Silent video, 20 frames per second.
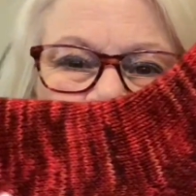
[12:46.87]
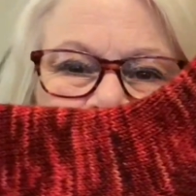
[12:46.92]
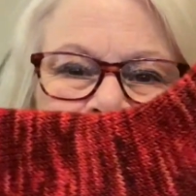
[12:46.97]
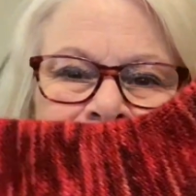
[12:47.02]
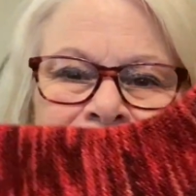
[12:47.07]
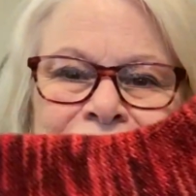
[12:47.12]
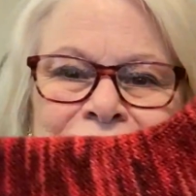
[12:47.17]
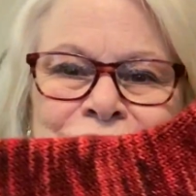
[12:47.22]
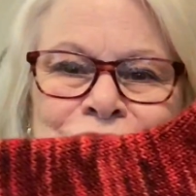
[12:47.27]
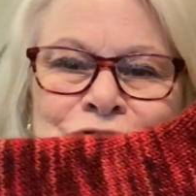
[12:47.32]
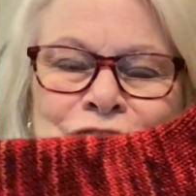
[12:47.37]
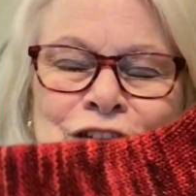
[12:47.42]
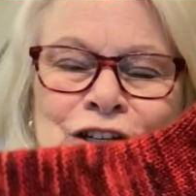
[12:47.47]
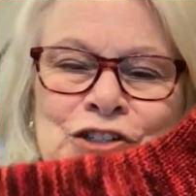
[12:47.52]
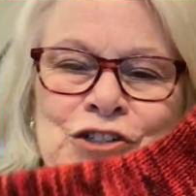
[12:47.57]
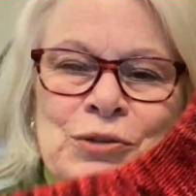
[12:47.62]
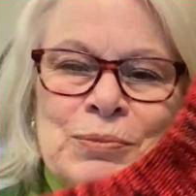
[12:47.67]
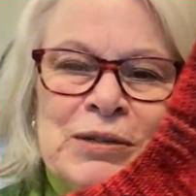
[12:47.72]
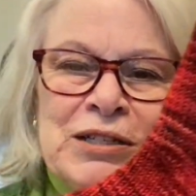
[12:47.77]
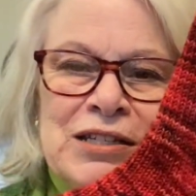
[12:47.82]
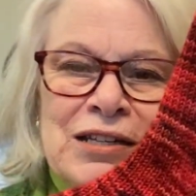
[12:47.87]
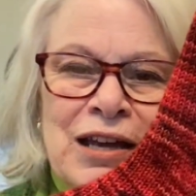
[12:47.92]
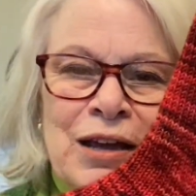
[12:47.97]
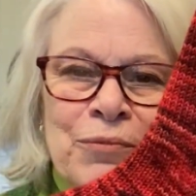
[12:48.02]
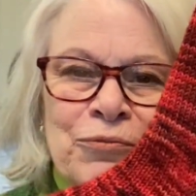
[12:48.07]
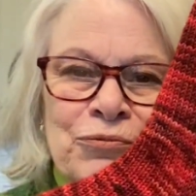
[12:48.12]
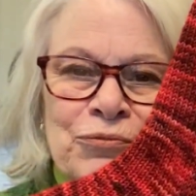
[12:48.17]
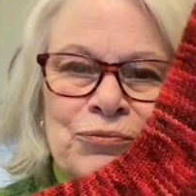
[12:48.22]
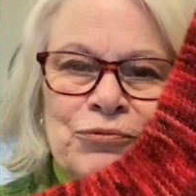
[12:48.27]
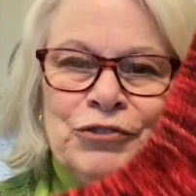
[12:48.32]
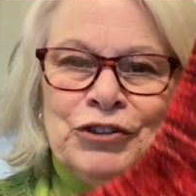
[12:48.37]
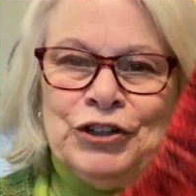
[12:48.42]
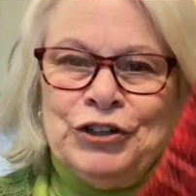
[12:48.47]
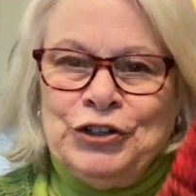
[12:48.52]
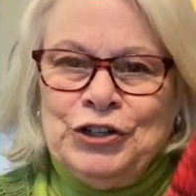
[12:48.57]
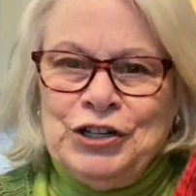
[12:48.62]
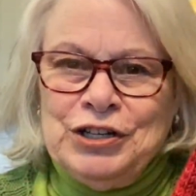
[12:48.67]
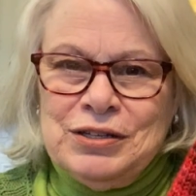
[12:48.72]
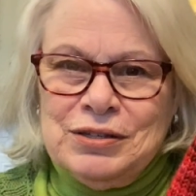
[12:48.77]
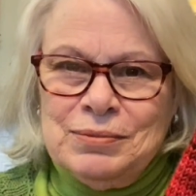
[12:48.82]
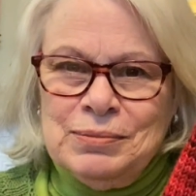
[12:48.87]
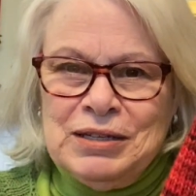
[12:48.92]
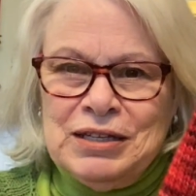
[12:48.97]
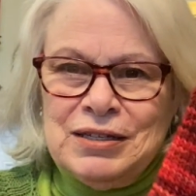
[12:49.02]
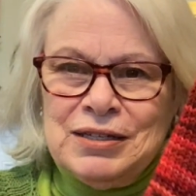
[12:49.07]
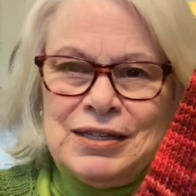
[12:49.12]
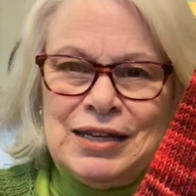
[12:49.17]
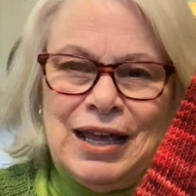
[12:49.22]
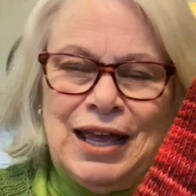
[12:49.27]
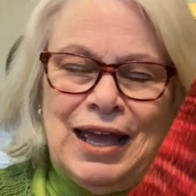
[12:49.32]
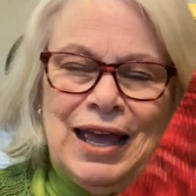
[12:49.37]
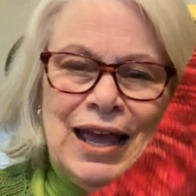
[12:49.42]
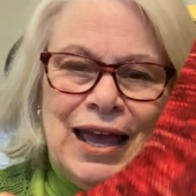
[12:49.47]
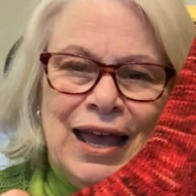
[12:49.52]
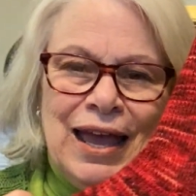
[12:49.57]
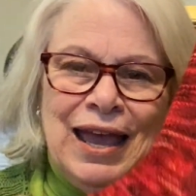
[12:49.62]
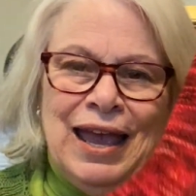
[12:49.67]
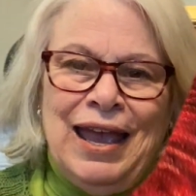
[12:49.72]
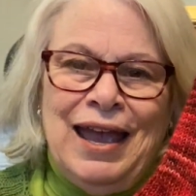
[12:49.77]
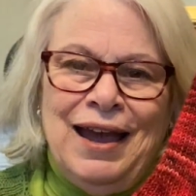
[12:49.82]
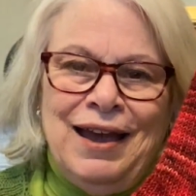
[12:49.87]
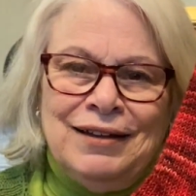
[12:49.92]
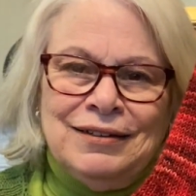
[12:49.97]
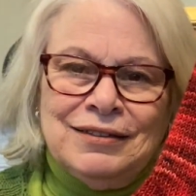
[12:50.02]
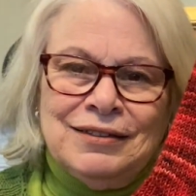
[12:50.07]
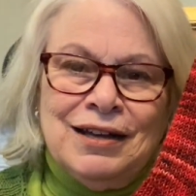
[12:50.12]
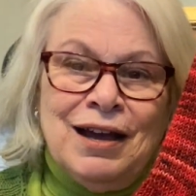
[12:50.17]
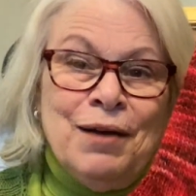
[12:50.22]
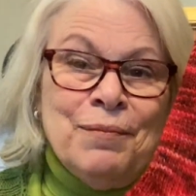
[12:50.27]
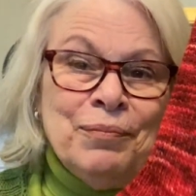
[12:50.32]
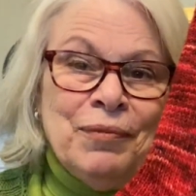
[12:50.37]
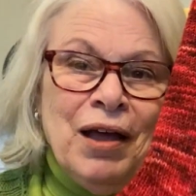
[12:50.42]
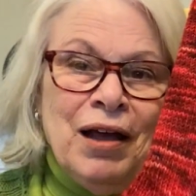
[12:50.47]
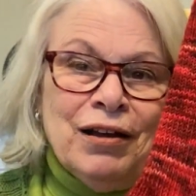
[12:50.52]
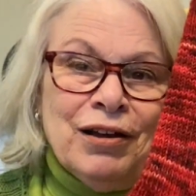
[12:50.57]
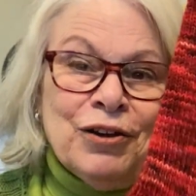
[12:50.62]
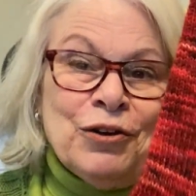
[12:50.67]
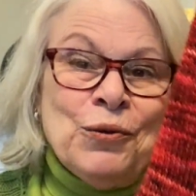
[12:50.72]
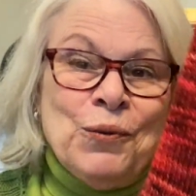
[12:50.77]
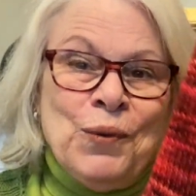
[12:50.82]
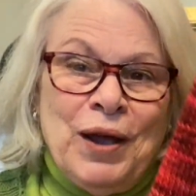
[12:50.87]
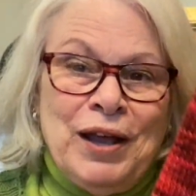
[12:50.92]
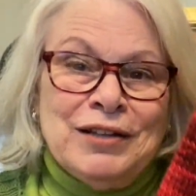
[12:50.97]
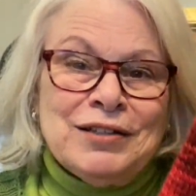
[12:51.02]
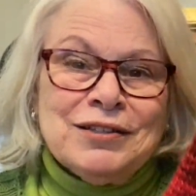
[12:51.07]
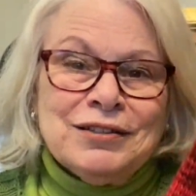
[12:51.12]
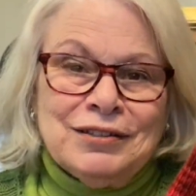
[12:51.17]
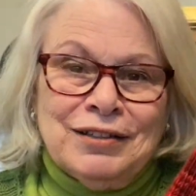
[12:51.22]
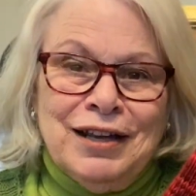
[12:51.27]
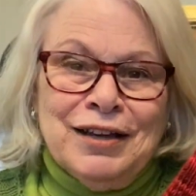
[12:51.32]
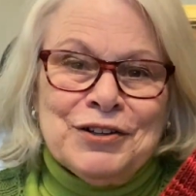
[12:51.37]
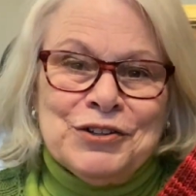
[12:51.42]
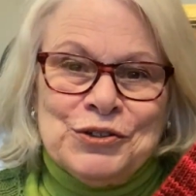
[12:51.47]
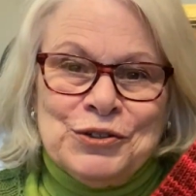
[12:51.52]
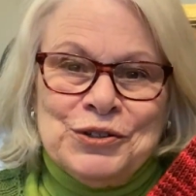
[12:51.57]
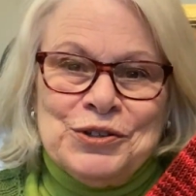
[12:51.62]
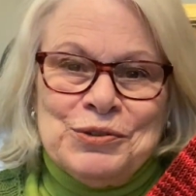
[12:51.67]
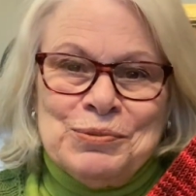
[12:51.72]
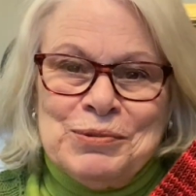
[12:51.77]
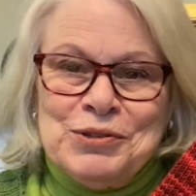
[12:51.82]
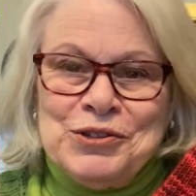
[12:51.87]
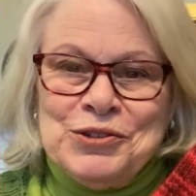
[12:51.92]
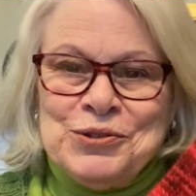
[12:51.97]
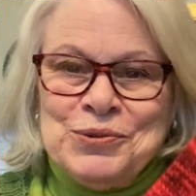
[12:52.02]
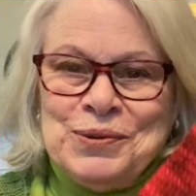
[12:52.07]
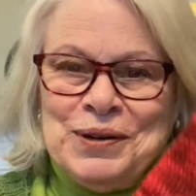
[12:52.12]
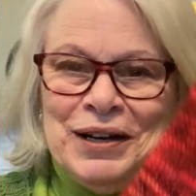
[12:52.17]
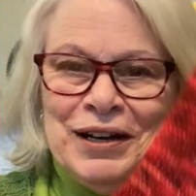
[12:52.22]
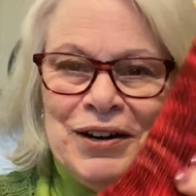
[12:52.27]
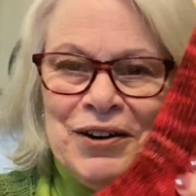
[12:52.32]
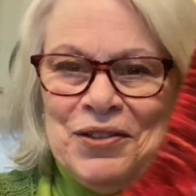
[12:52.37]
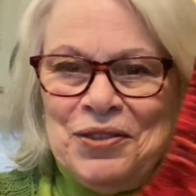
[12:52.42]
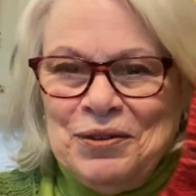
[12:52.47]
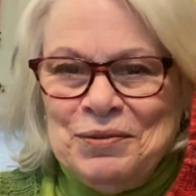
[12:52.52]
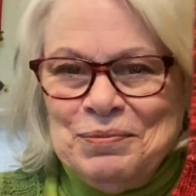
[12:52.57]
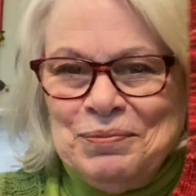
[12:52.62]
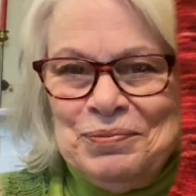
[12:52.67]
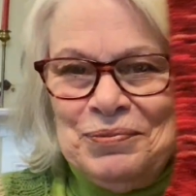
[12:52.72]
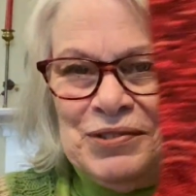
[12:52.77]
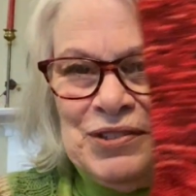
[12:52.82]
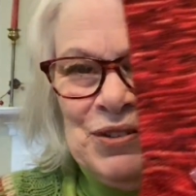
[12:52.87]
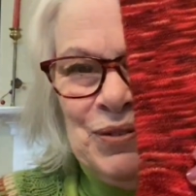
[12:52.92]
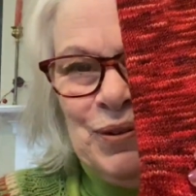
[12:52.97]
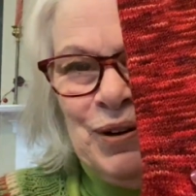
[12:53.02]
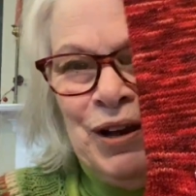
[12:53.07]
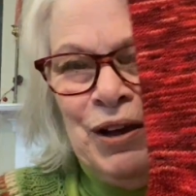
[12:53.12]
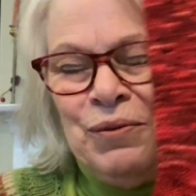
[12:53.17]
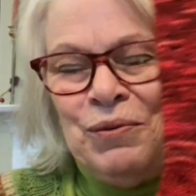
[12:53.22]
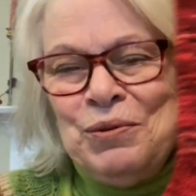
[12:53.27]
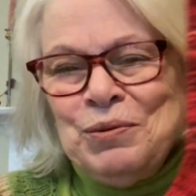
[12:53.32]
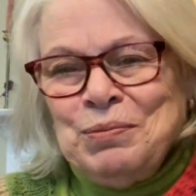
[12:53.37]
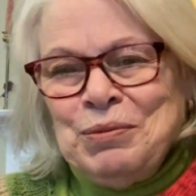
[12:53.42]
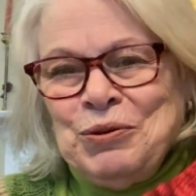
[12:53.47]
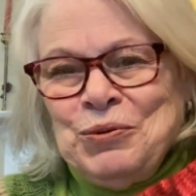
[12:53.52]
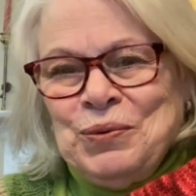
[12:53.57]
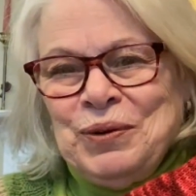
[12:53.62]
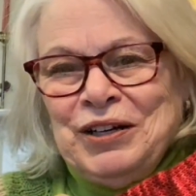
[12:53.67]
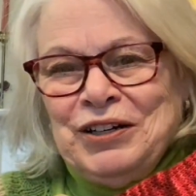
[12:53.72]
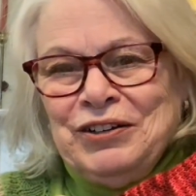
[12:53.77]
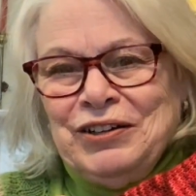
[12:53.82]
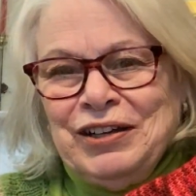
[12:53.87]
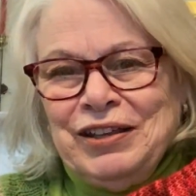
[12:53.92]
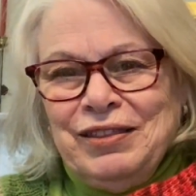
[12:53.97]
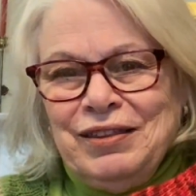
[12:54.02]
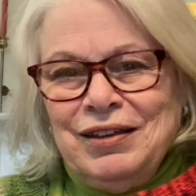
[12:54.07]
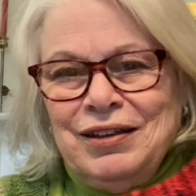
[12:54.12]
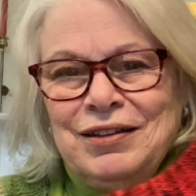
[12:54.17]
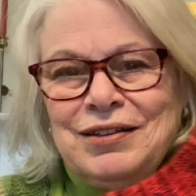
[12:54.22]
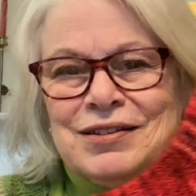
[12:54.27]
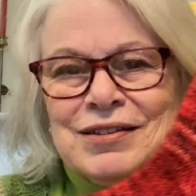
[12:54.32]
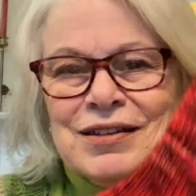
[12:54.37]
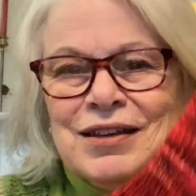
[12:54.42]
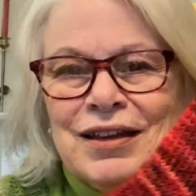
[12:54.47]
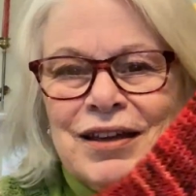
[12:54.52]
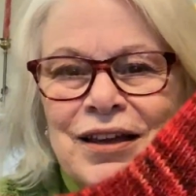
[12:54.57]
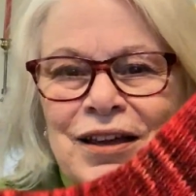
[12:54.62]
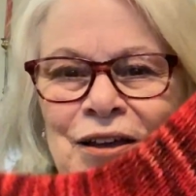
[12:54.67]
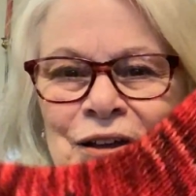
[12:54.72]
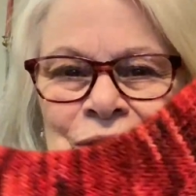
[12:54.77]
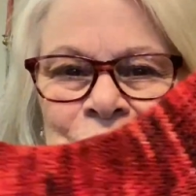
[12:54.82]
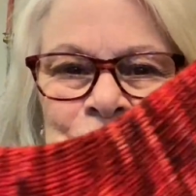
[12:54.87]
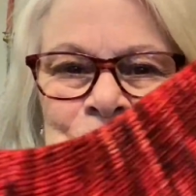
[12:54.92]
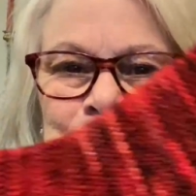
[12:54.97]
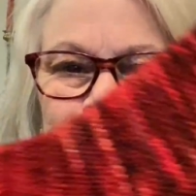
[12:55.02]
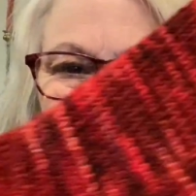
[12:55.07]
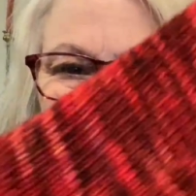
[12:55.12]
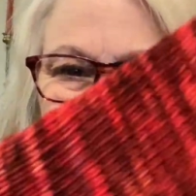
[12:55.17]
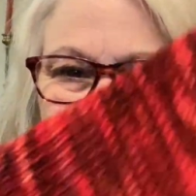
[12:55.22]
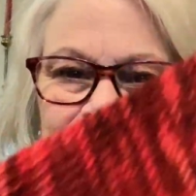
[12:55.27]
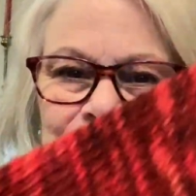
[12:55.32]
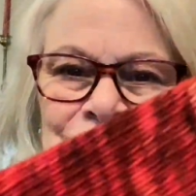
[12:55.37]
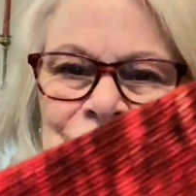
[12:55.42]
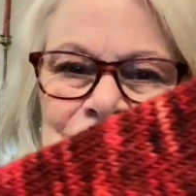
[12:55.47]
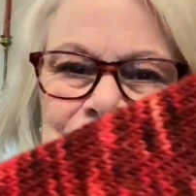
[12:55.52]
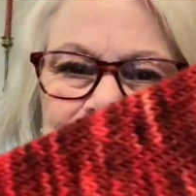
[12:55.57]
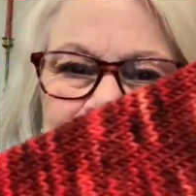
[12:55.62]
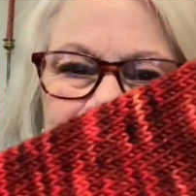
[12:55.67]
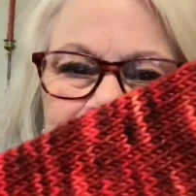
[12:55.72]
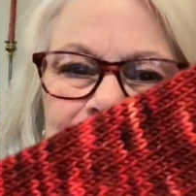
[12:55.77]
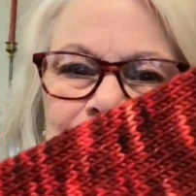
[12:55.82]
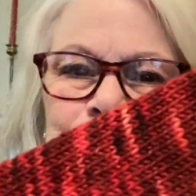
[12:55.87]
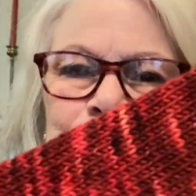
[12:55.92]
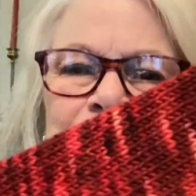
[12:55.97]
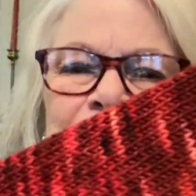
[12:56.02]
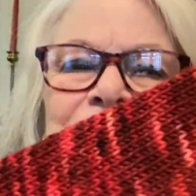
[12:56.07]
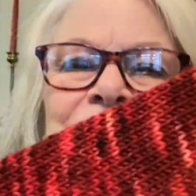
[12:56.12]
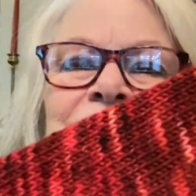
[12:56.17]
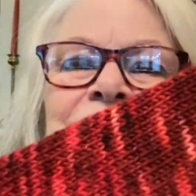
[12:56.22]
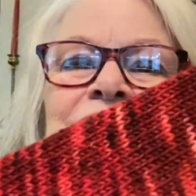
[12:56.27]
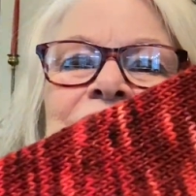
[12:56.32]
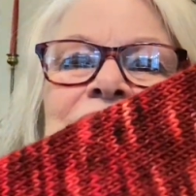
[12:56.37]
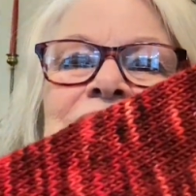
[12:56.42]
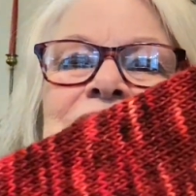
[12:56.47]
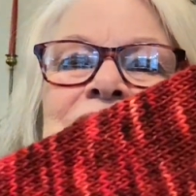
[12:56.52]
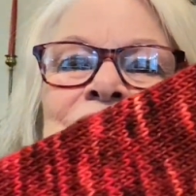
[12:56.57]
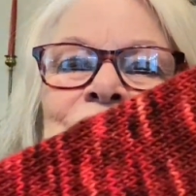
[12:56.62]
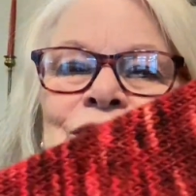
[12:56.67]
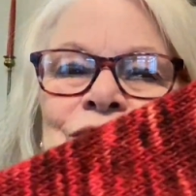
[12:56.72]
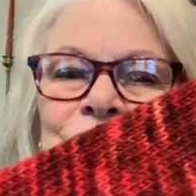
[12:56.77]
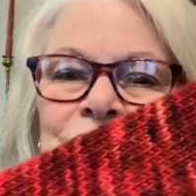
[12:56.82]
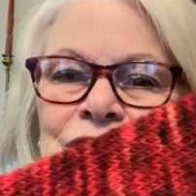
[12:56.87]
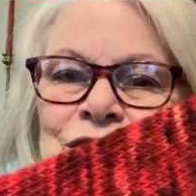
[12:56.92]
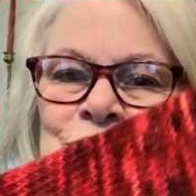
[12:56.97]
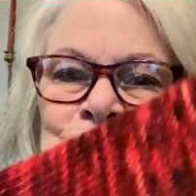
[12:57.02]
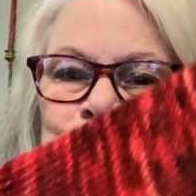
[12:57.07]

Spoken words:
didn't finish them in time for Christmas, and I'm not going to wait till next Christmas to wear them. So I will be wearing these. But they really came out nice. The yarn is